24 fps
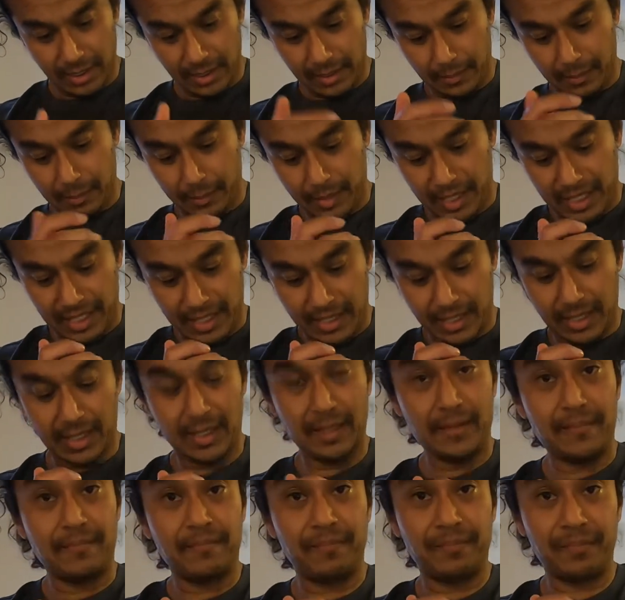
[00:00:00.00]
being
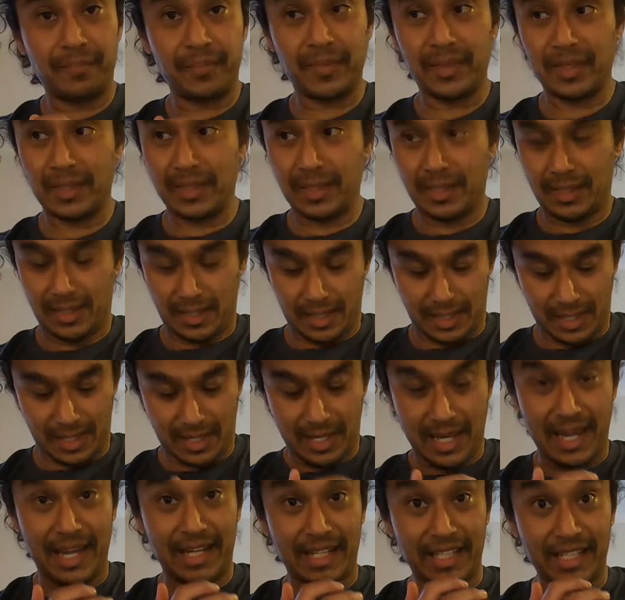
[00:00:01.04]

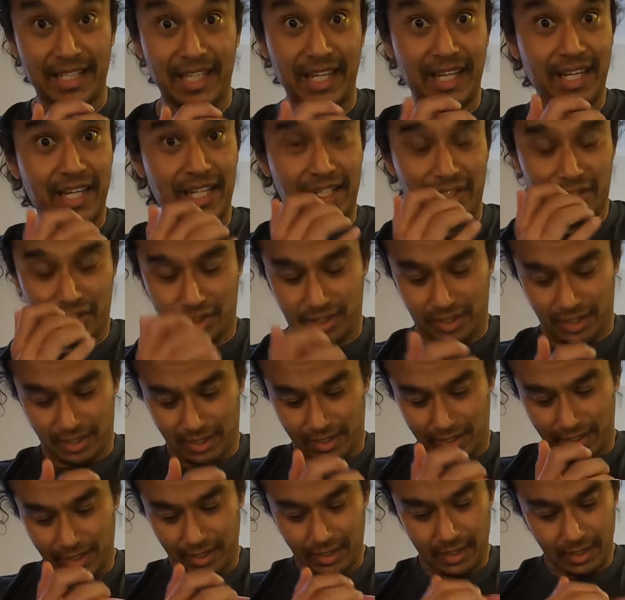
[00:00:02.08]
engaged.
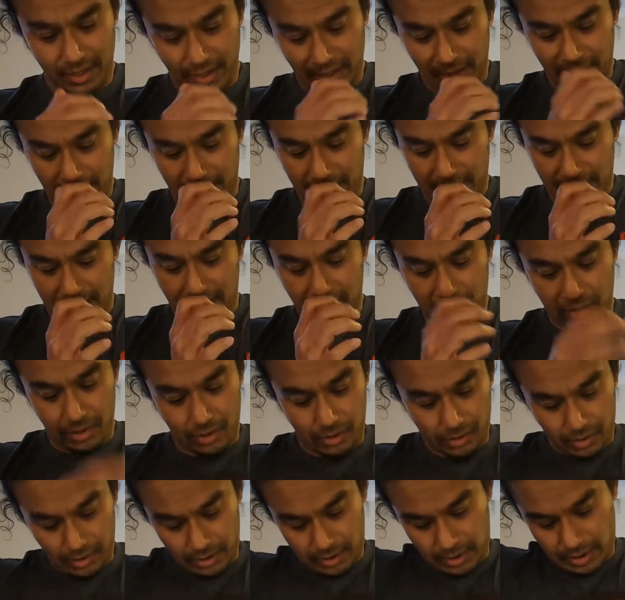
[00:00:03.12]
So
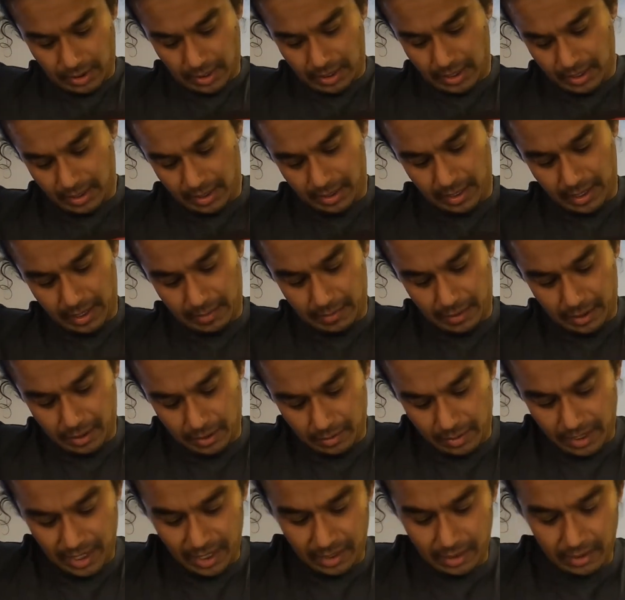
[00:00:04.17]
so
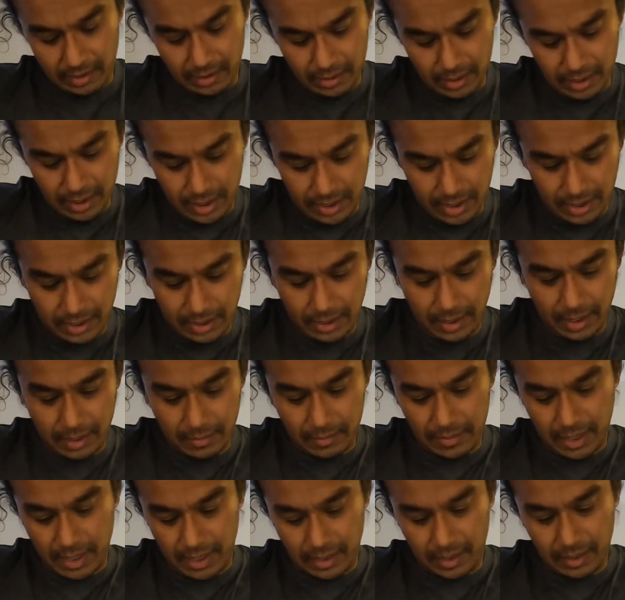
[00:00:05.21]
knuckles,
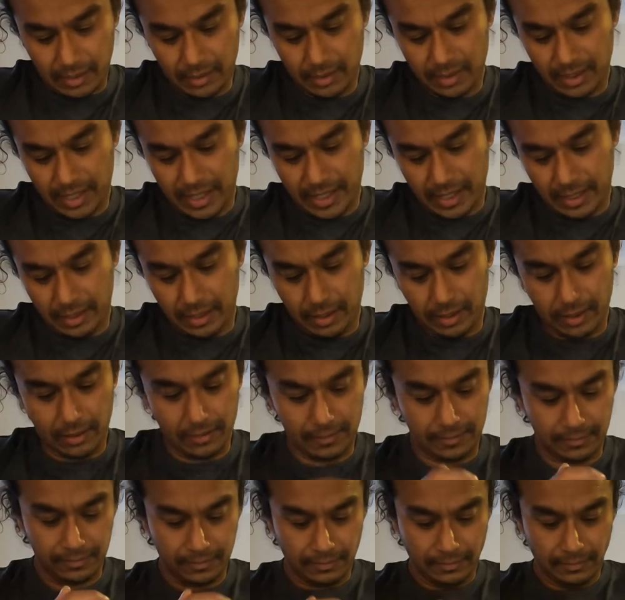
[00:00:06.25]
knuckles, there you go.
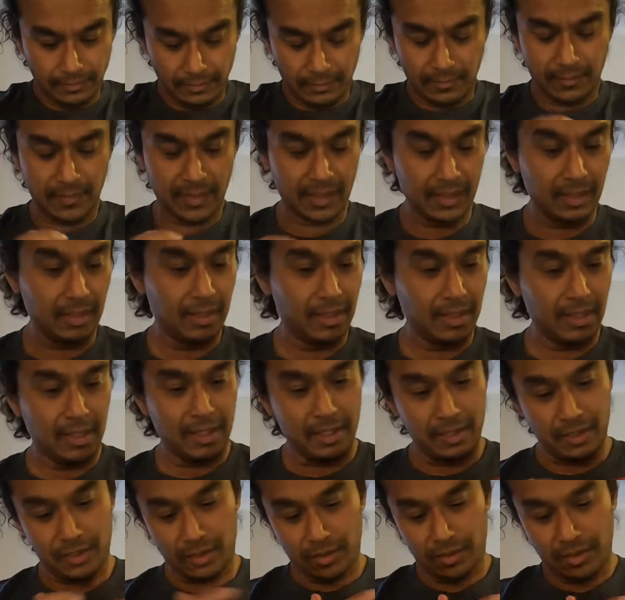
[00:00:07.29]

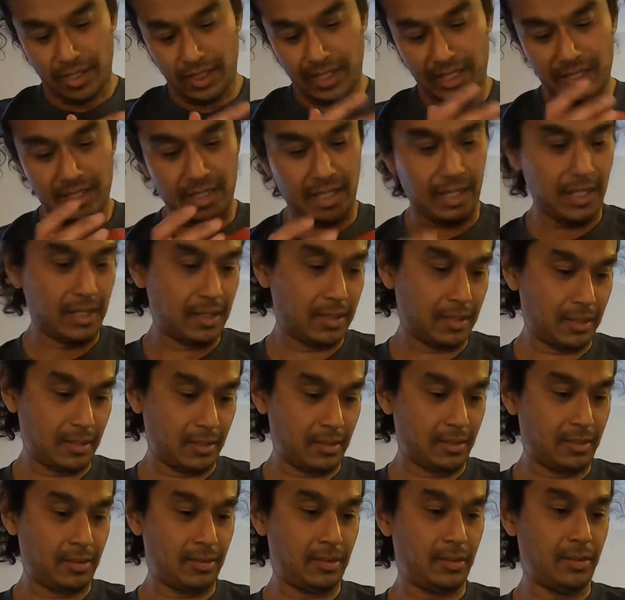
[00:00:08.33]
So these are,
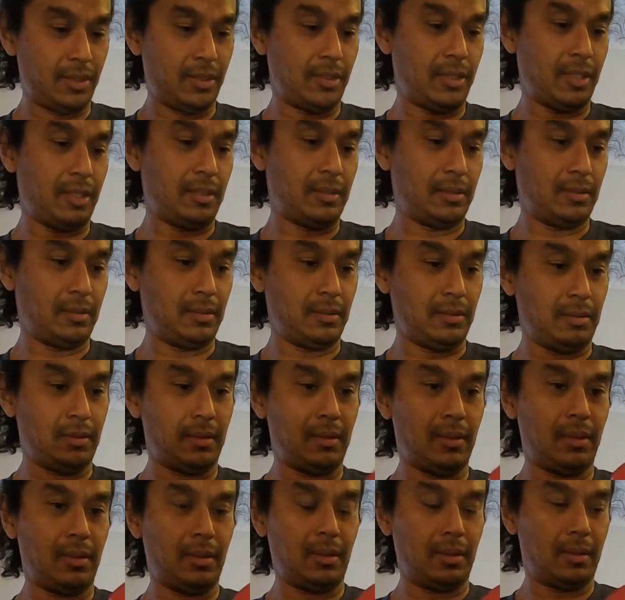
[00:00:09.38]
so you gotta
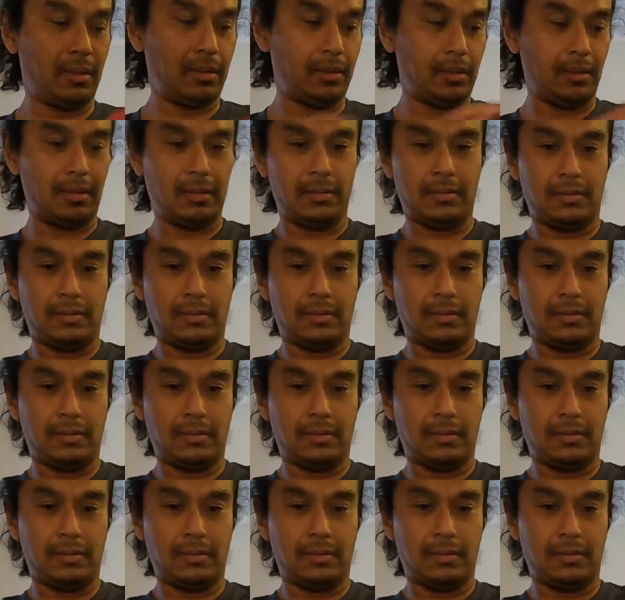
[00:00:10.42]
so